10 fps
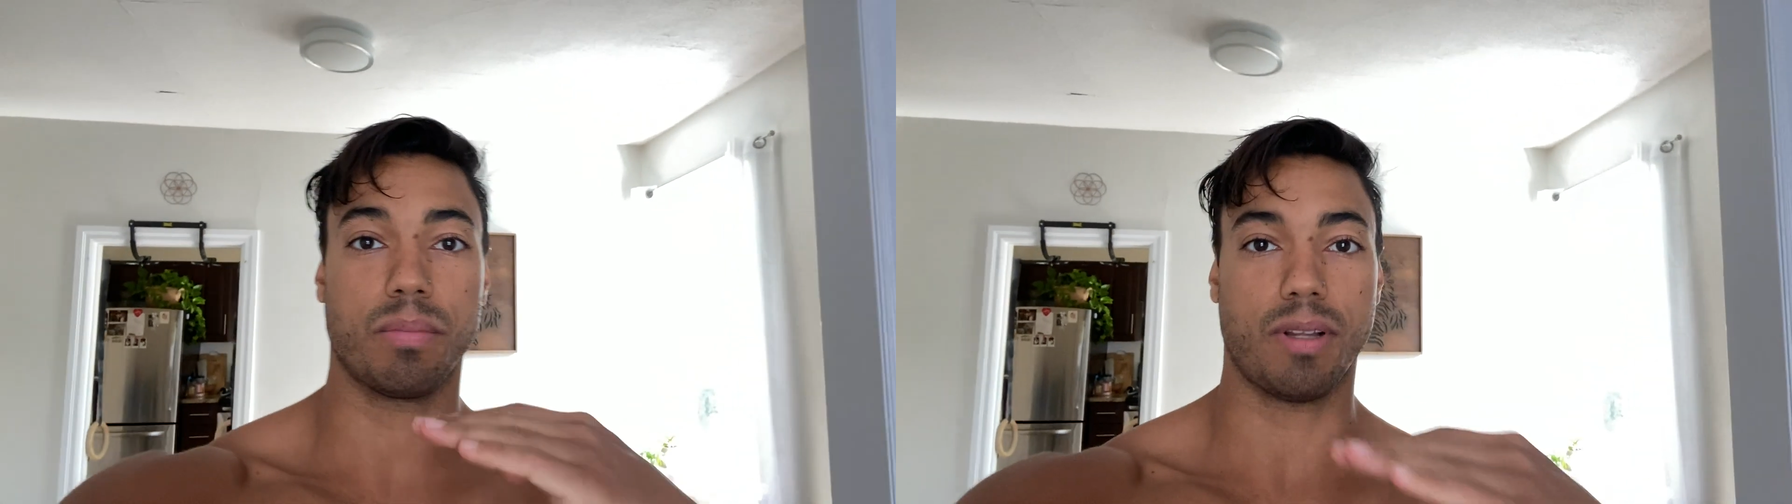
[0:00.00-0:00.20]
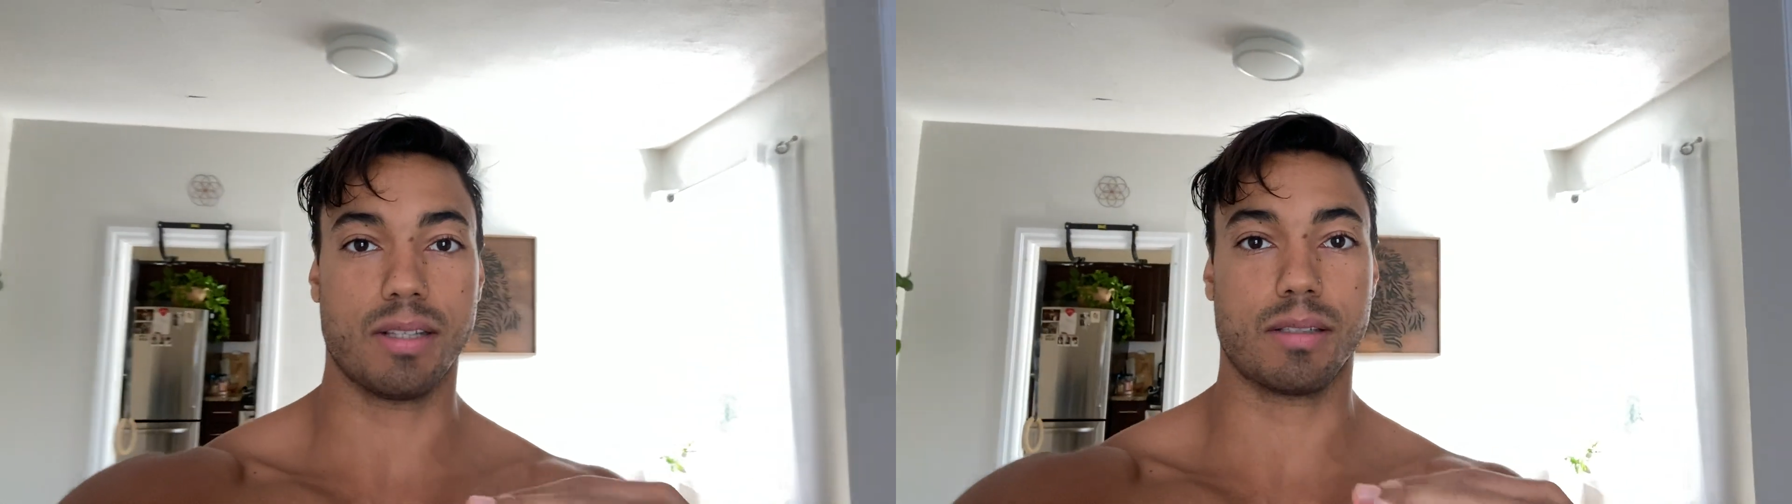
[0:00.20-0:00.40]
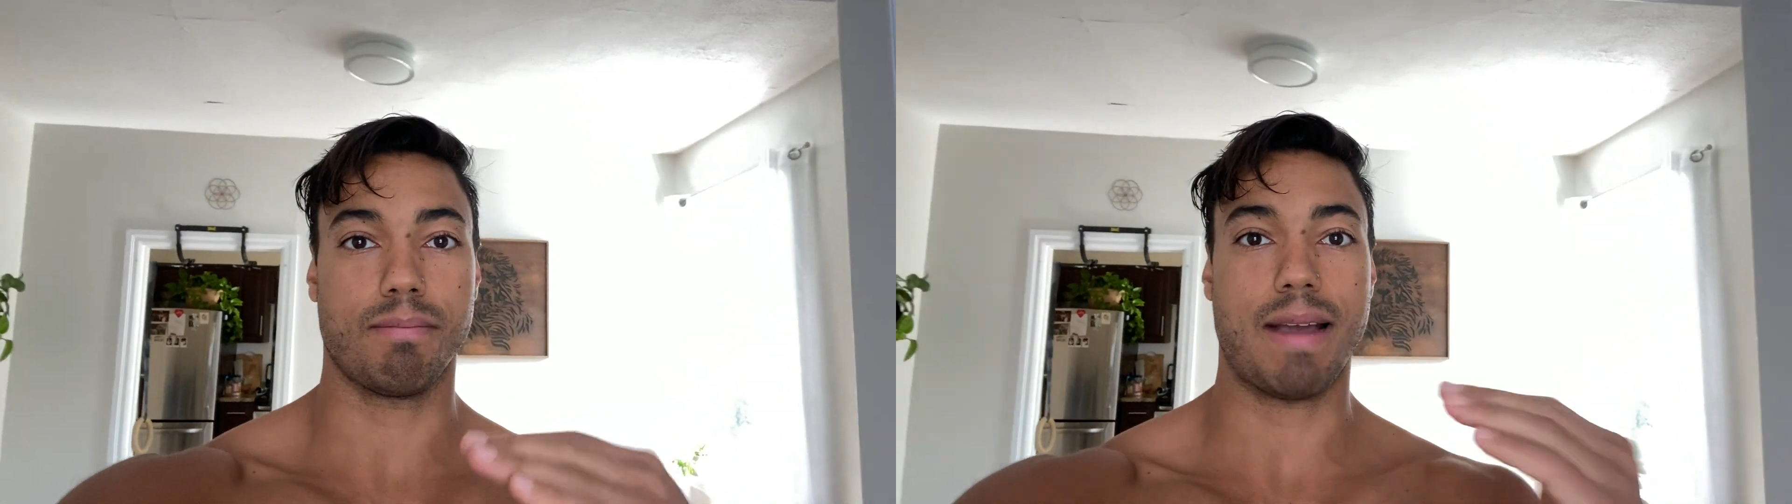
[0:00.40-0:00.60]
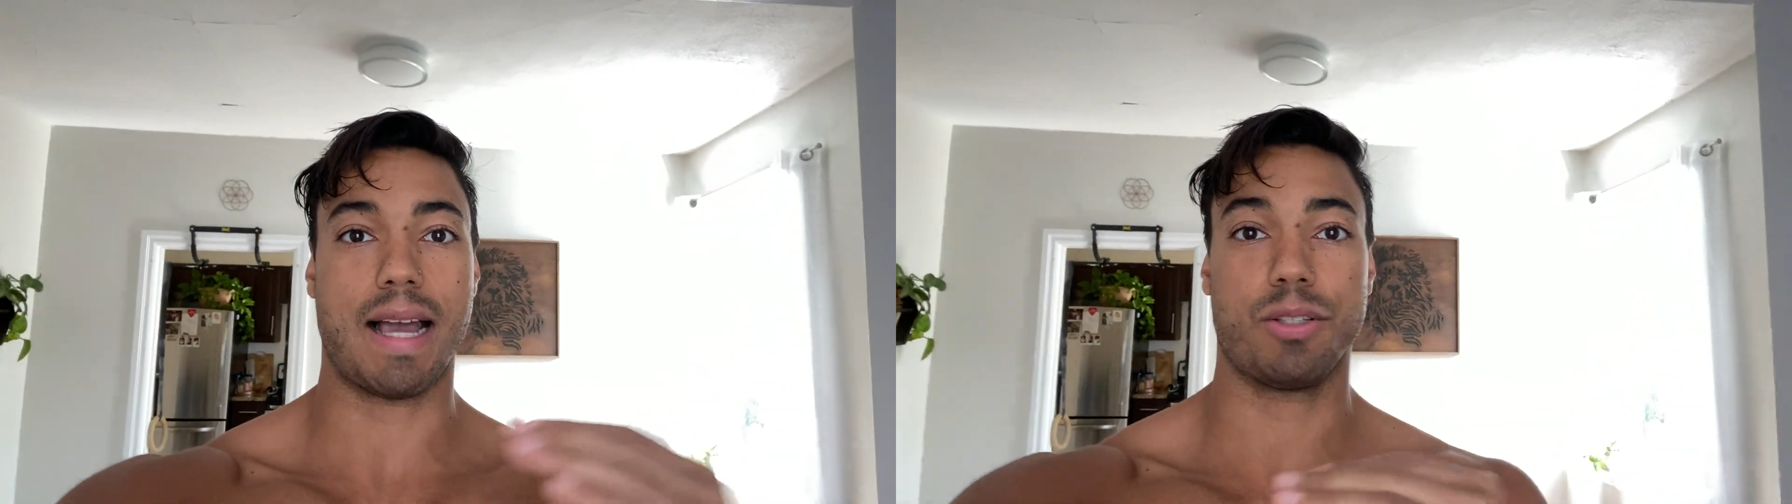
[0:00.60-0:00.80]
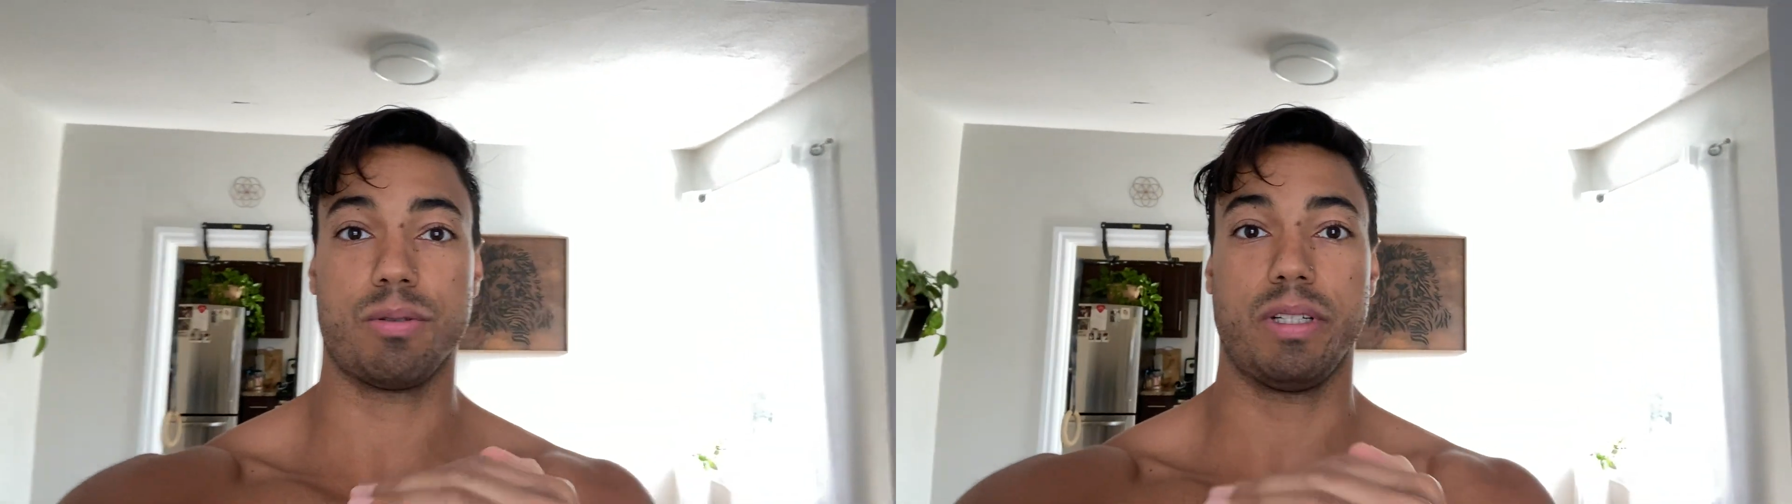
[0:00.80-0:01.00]
plus
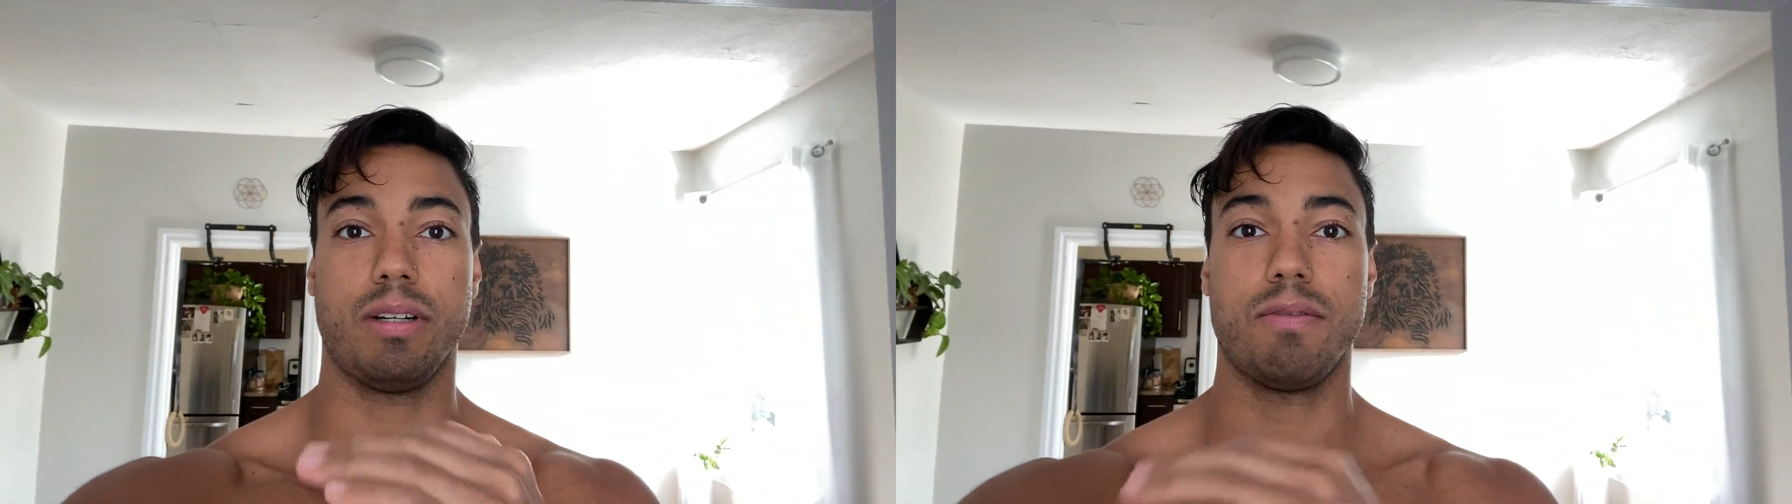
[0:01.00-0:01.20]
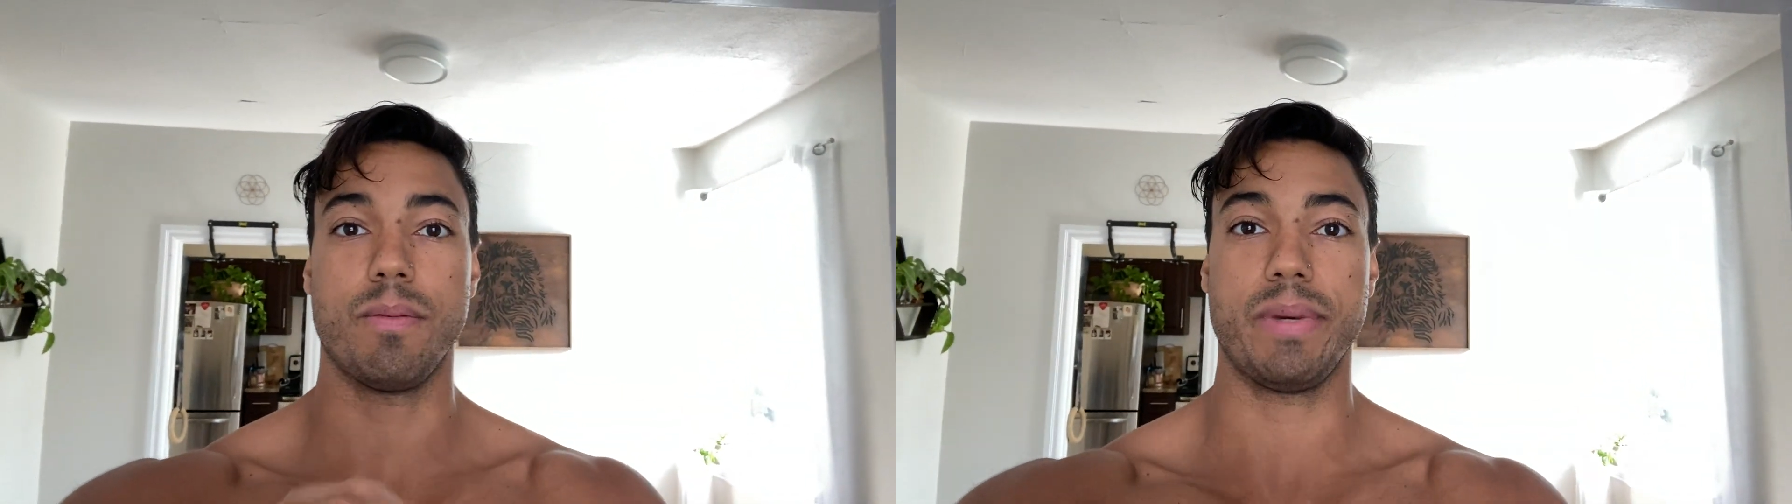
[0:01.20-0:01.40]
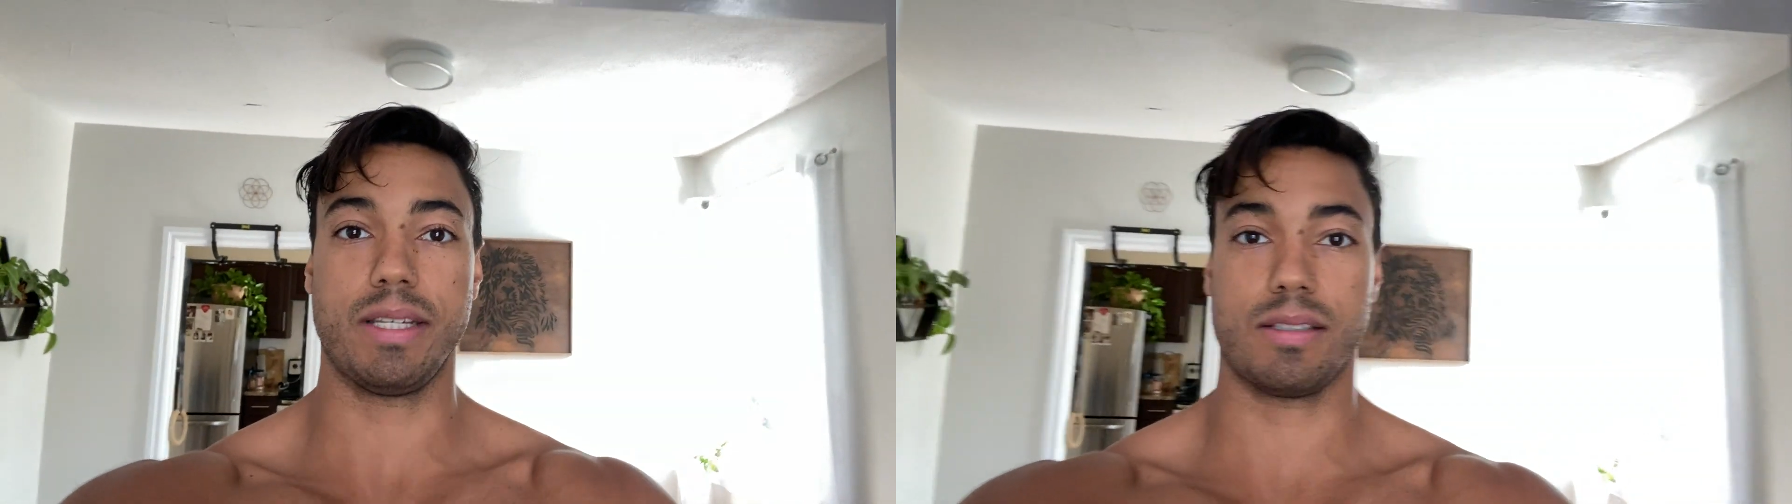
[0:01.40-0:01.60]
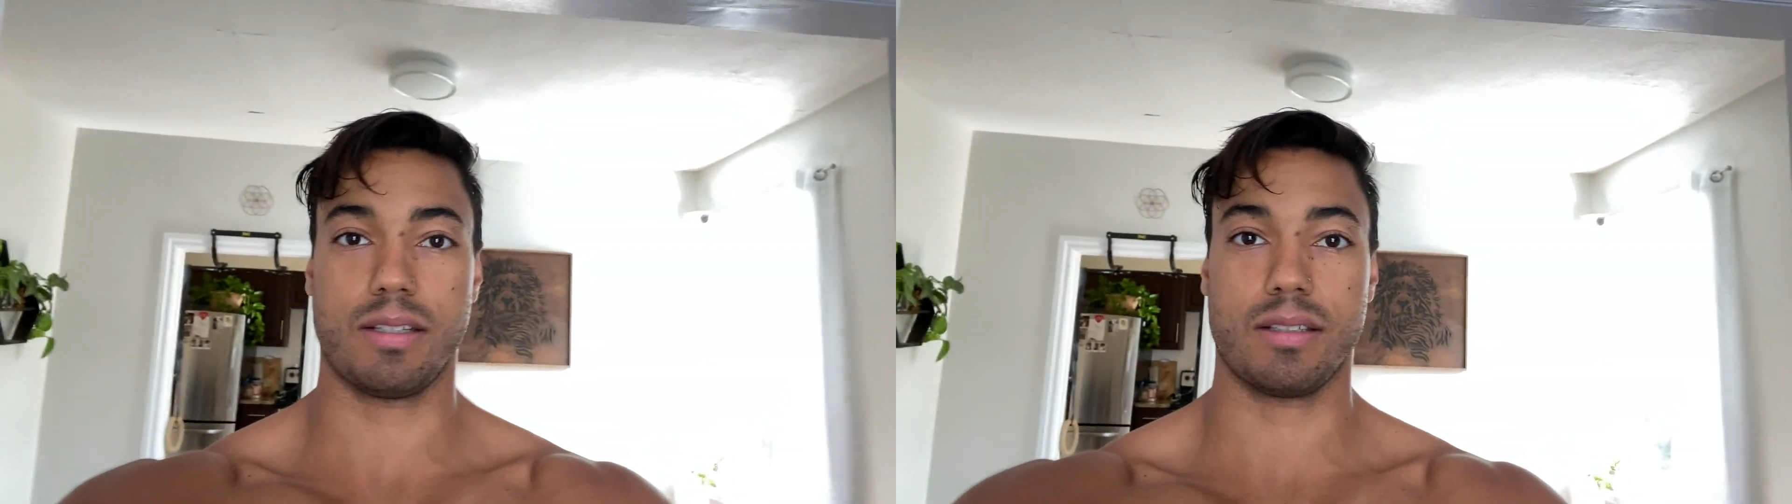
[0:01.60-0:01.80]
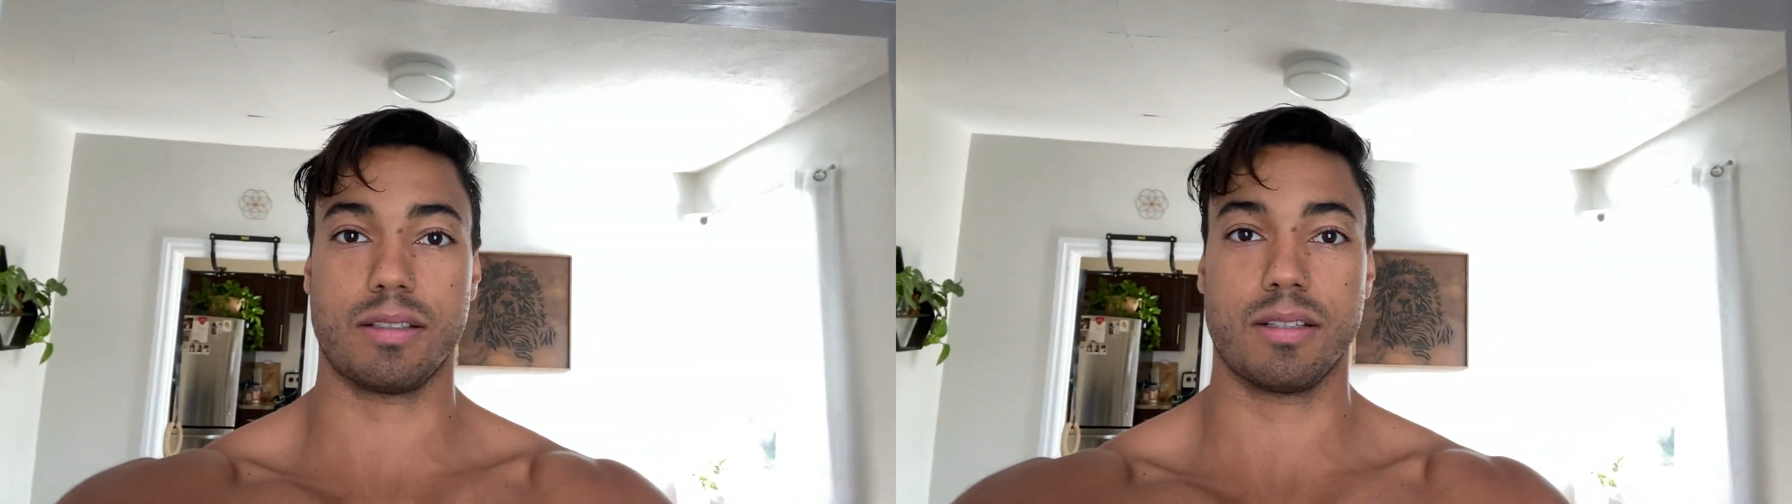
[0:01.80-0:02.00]
mastery of the
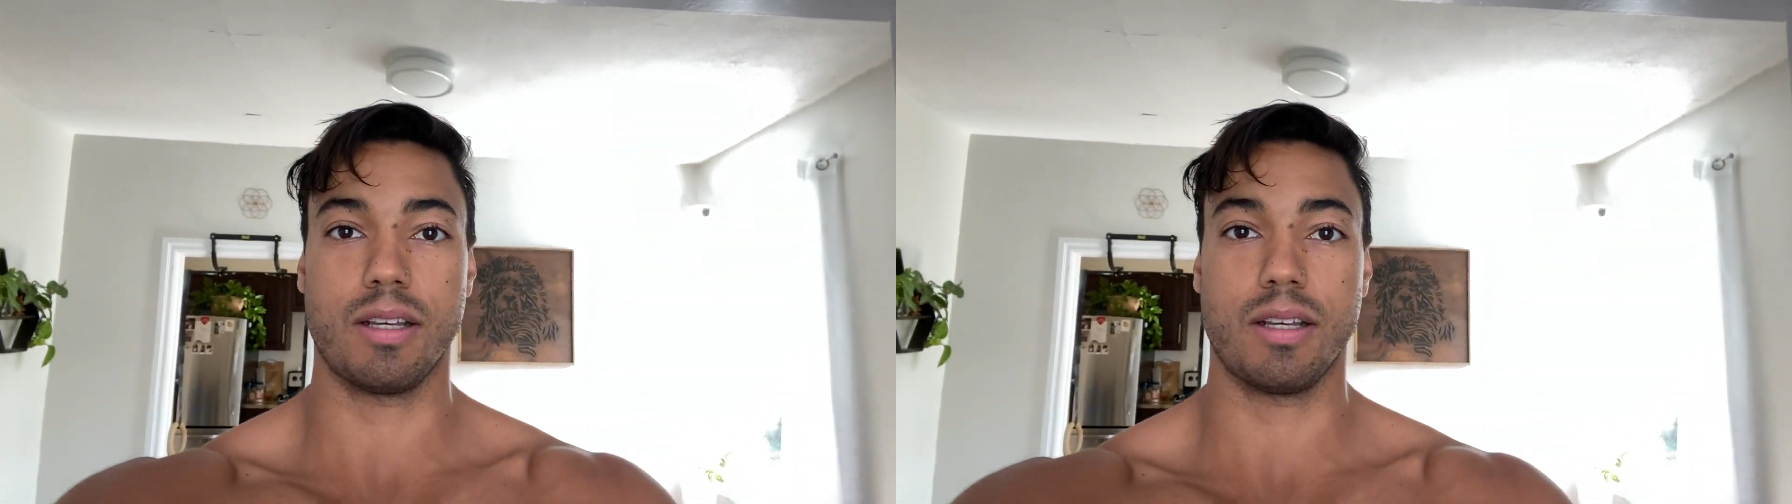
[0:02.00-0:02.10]
basics.